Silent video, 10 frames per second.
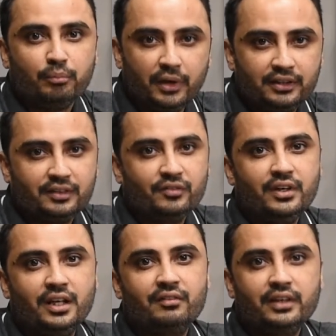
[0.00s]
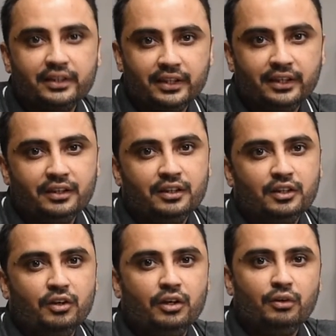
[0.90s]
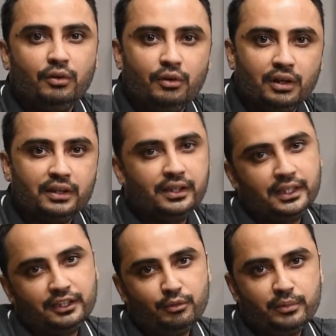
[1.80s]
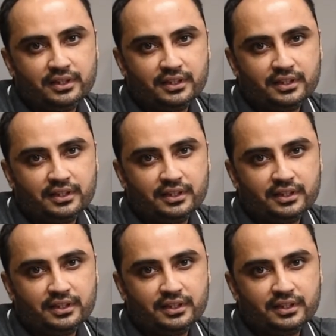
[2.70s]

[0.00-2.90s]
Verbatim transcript: But we are working on all corrective